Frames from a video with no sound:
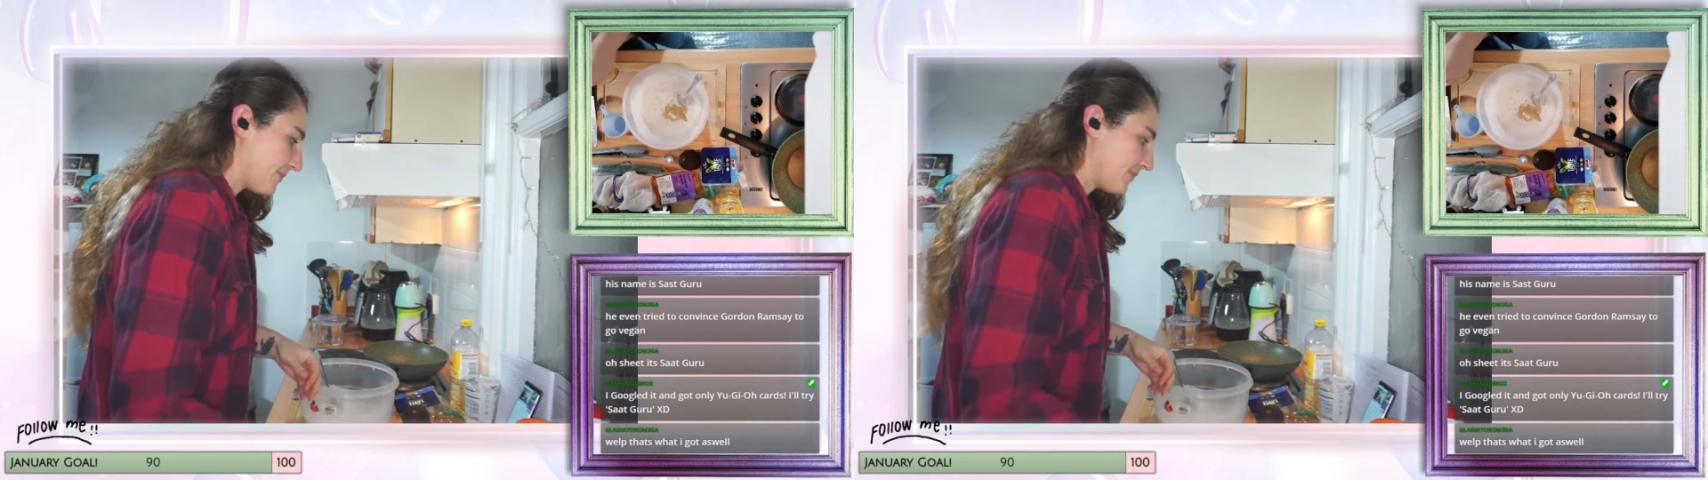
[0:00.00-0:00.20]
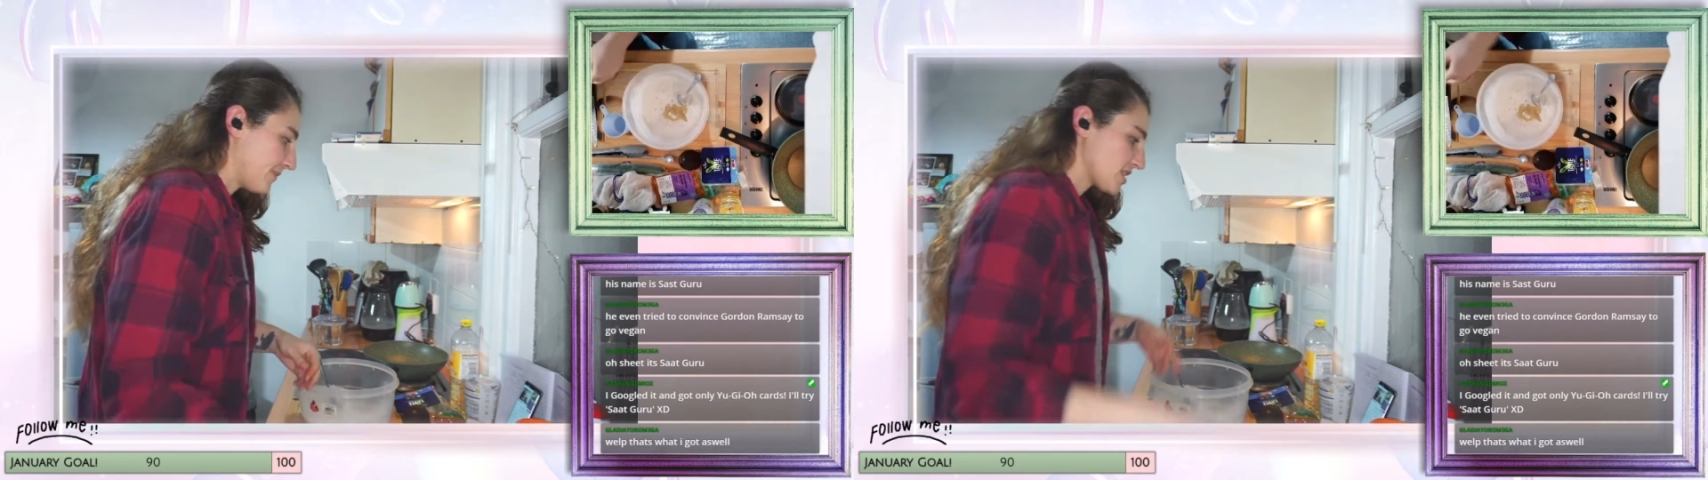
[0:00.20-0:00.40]

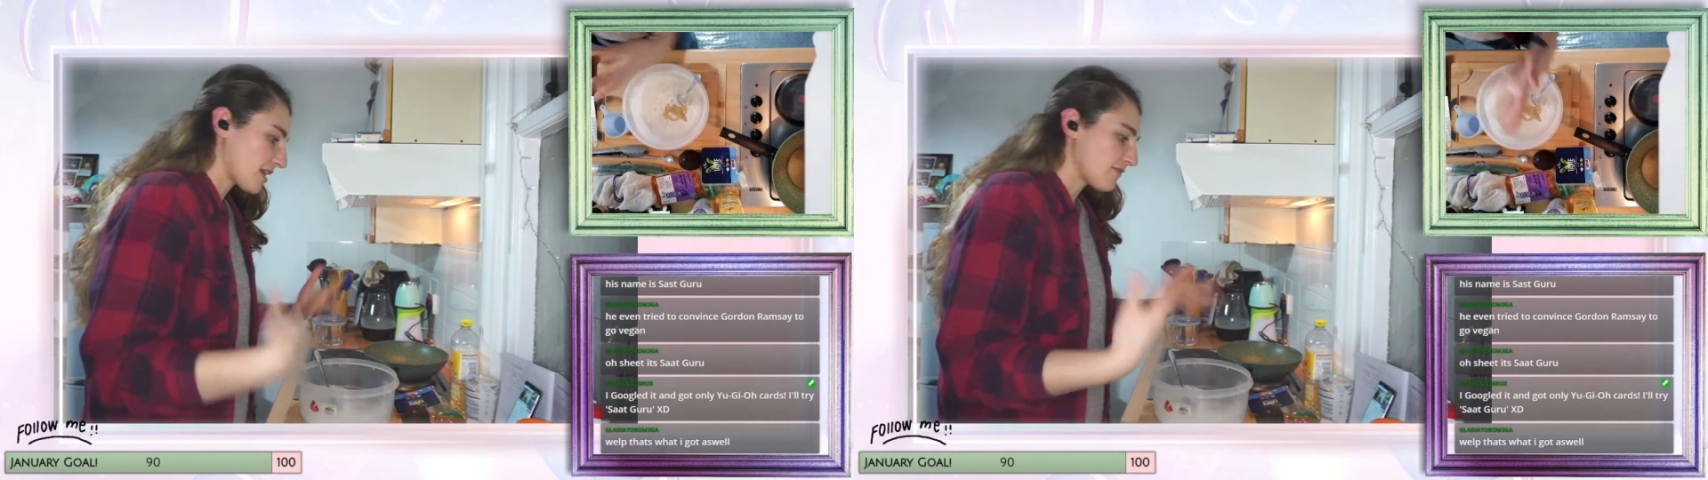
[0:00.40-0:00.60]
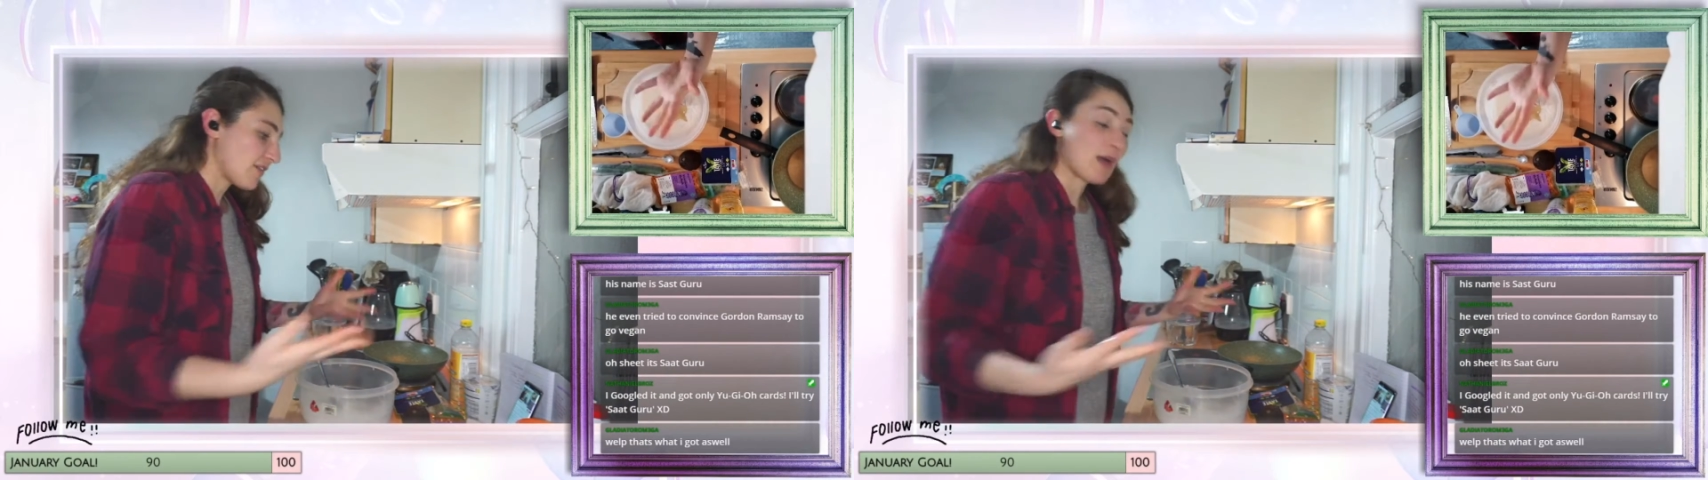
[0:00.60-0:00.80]

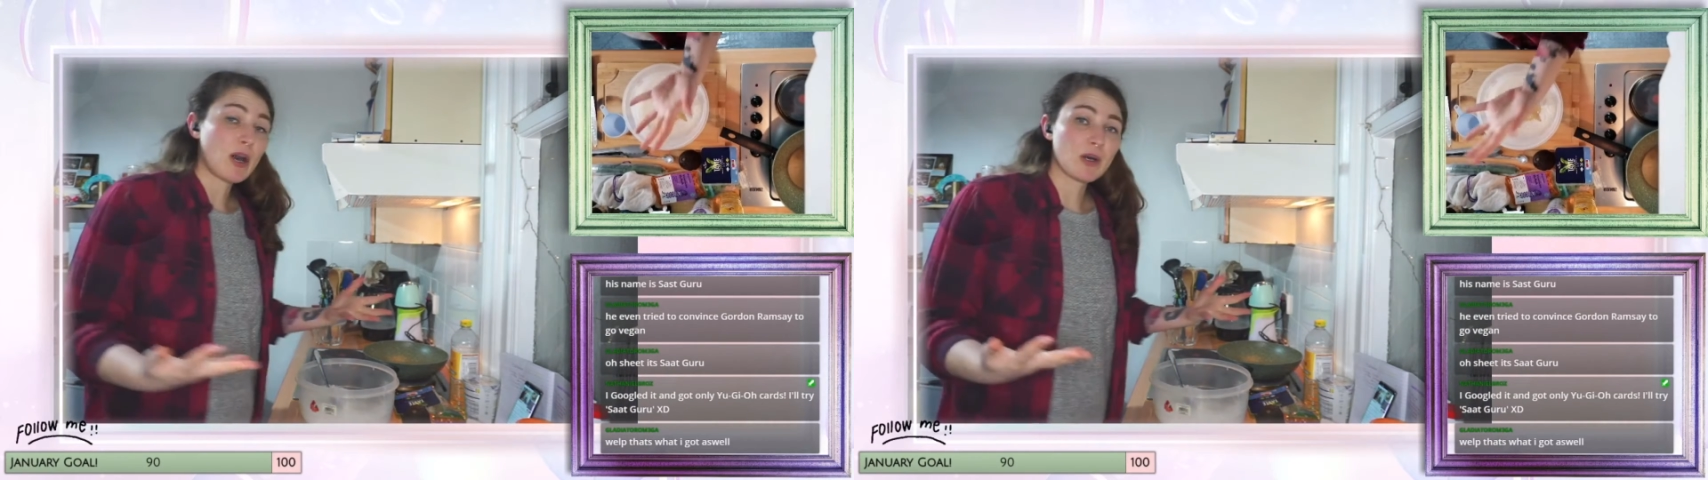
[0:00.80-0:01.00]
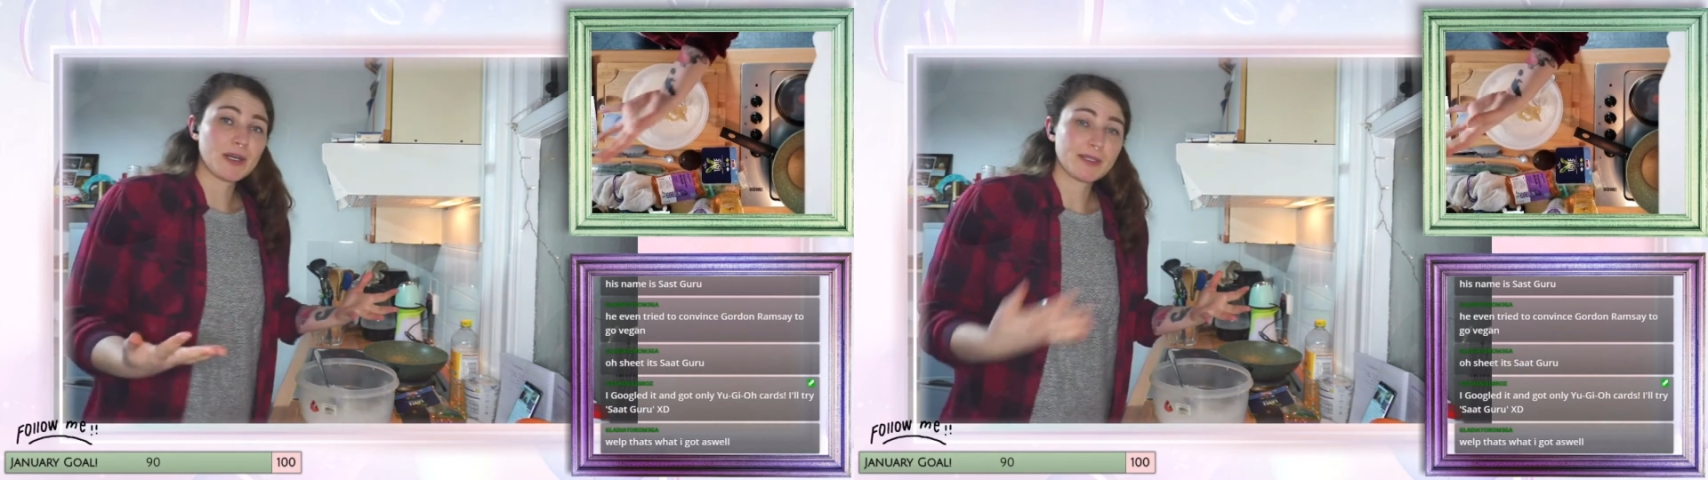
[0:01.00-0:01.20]
sunflower
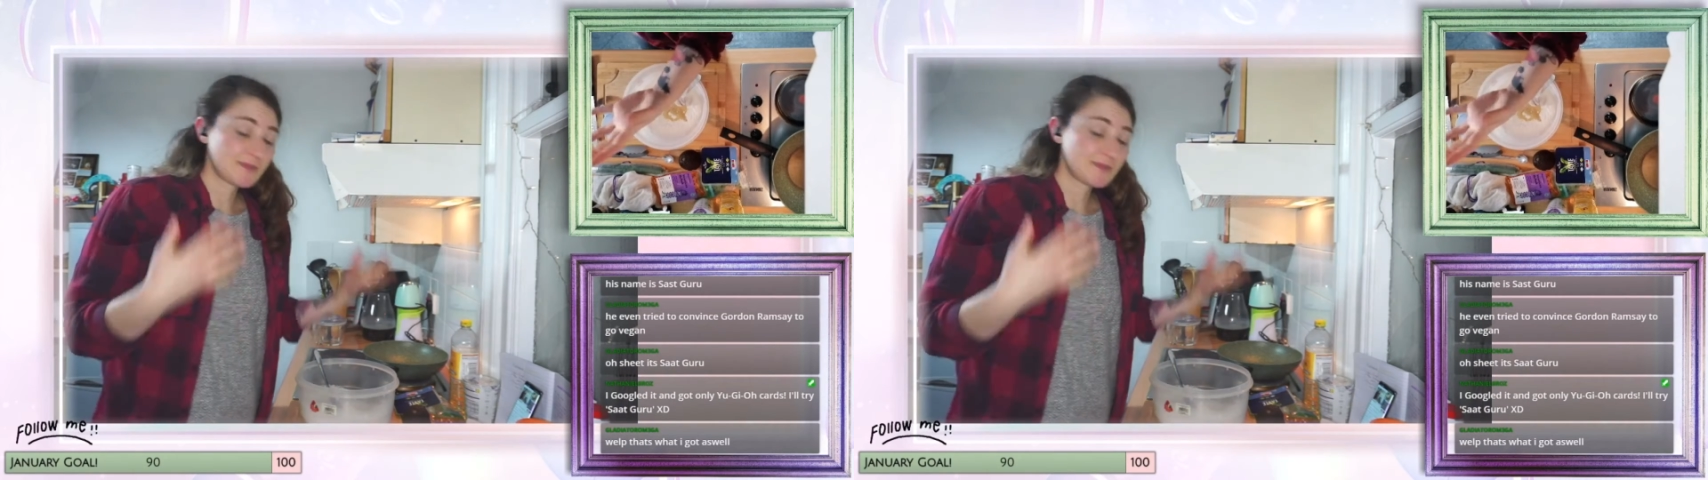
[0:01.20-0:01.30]
oil.